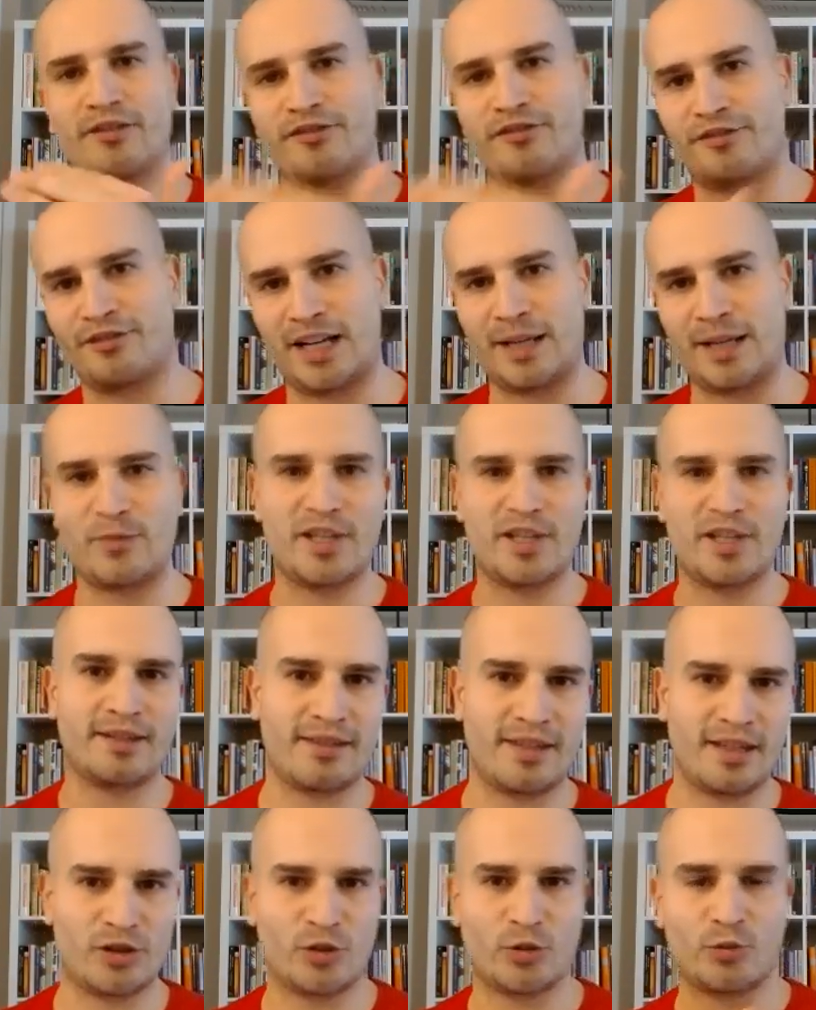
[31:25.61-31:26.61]
frame
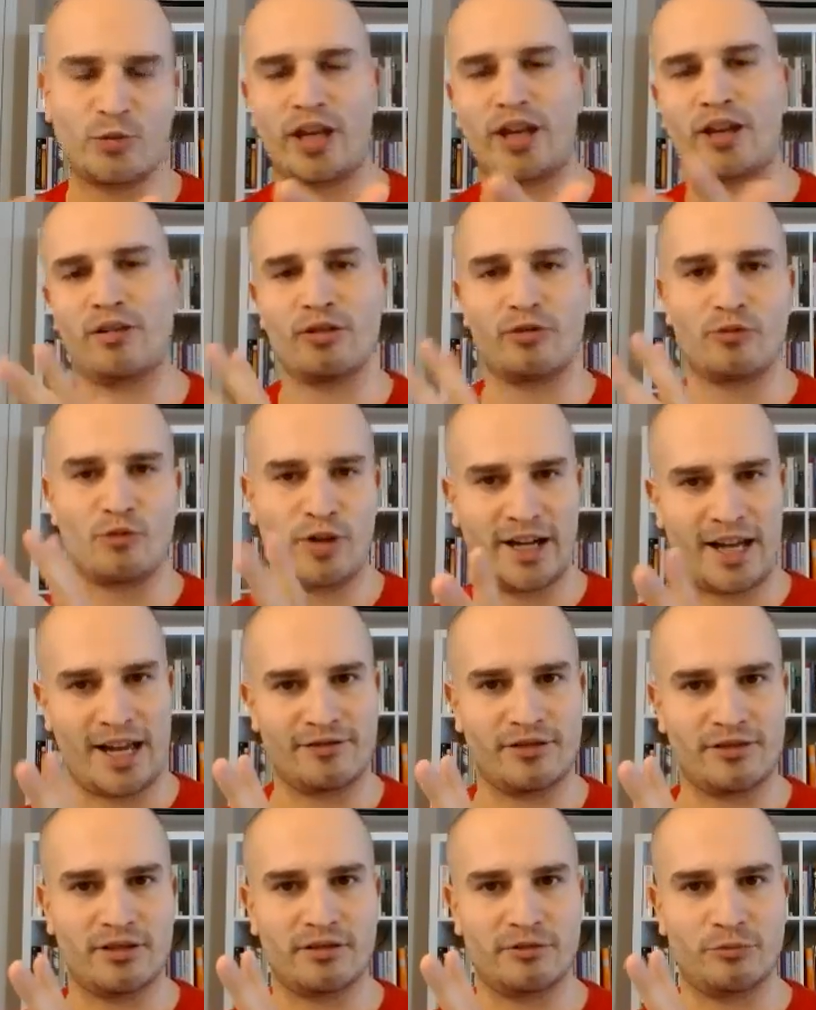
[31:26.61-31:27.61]
this this way or
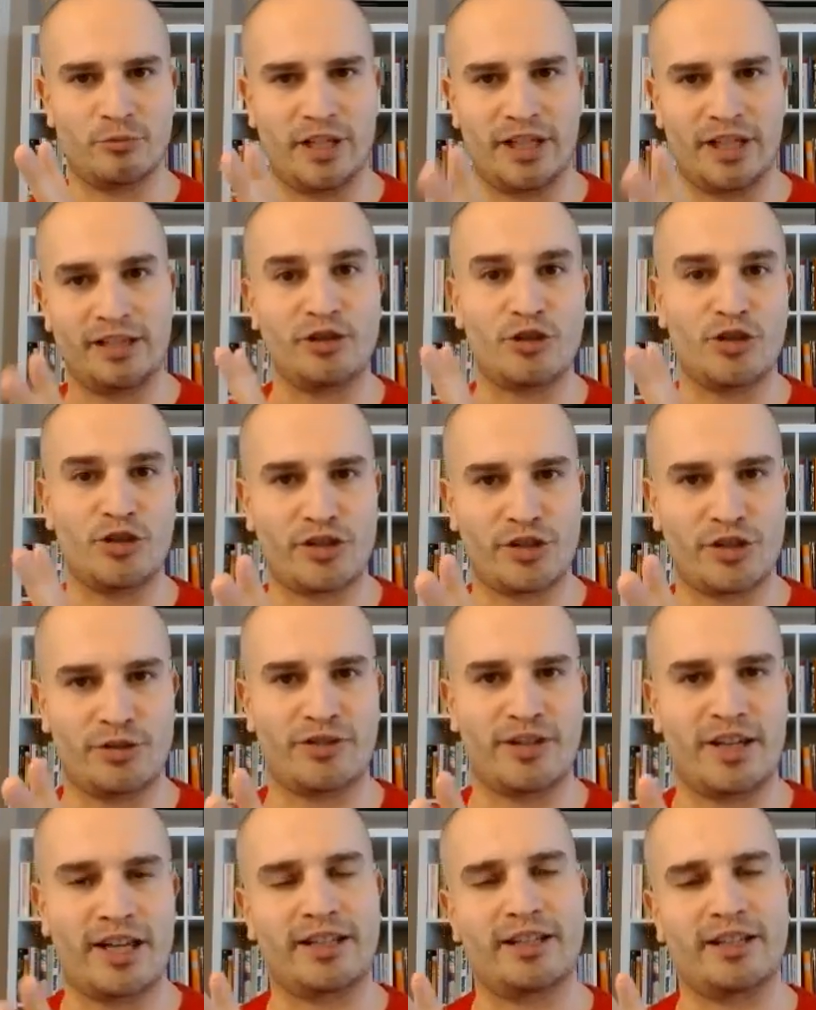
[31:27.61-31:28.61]
whatever like
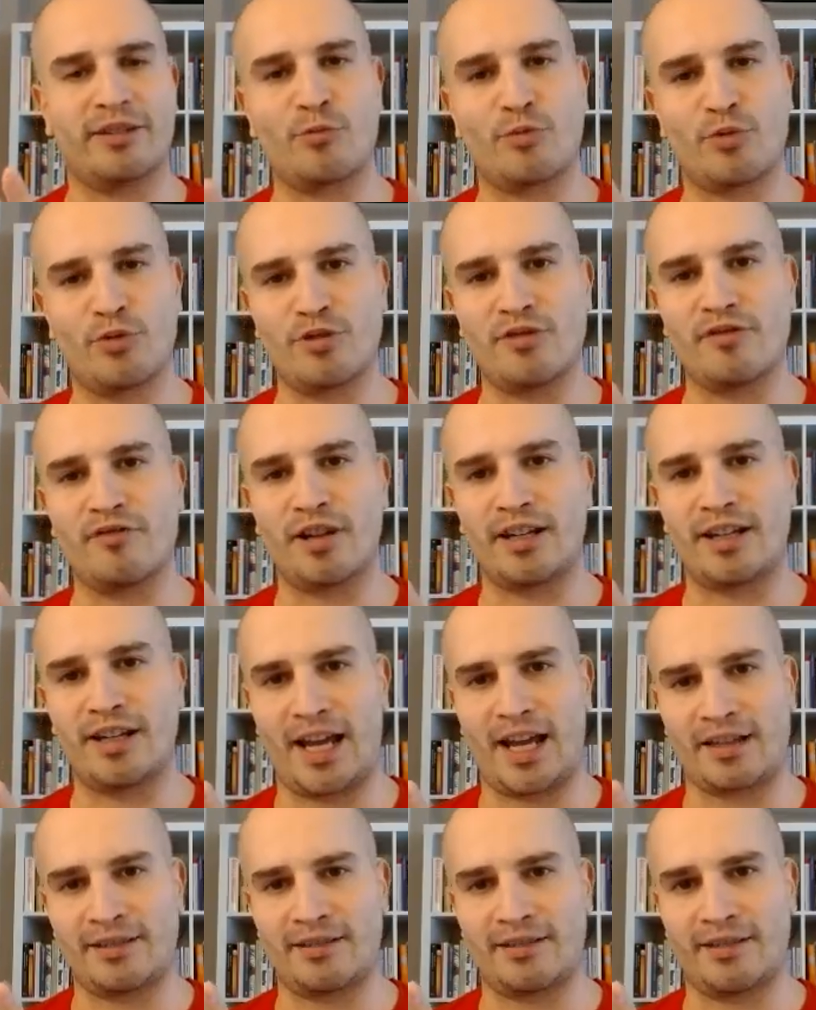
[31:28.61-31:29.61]
logistical mm-hmm. i can improve on
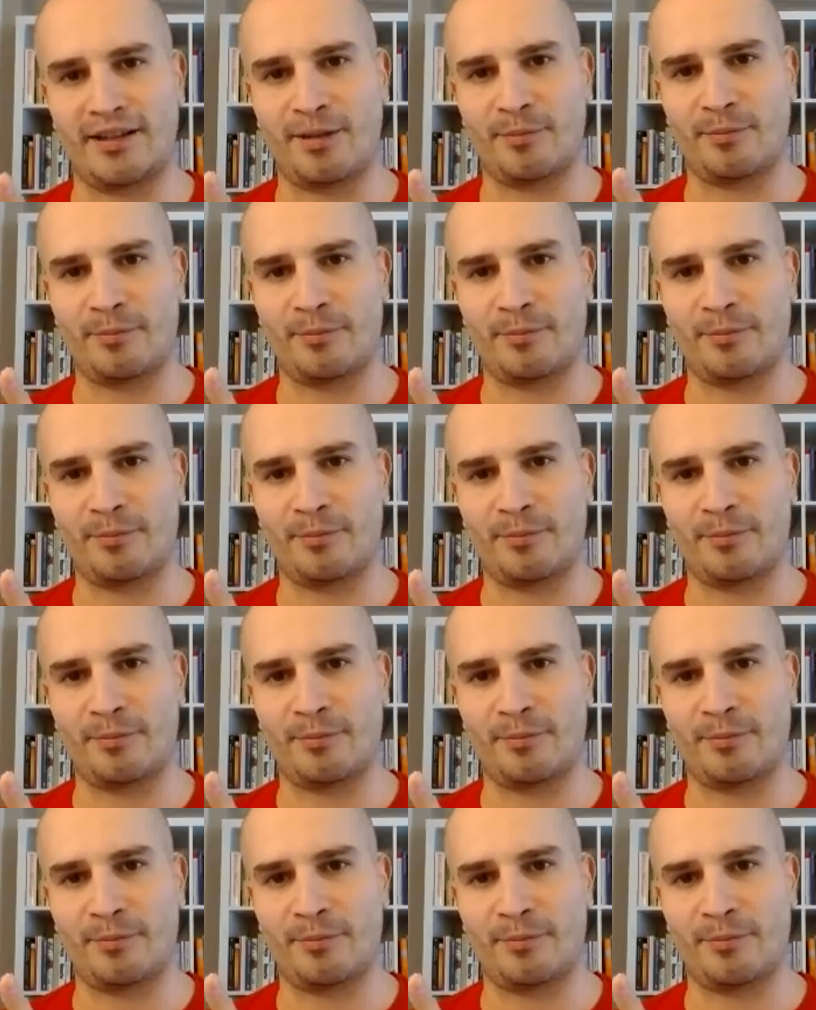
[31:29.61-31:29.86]
next time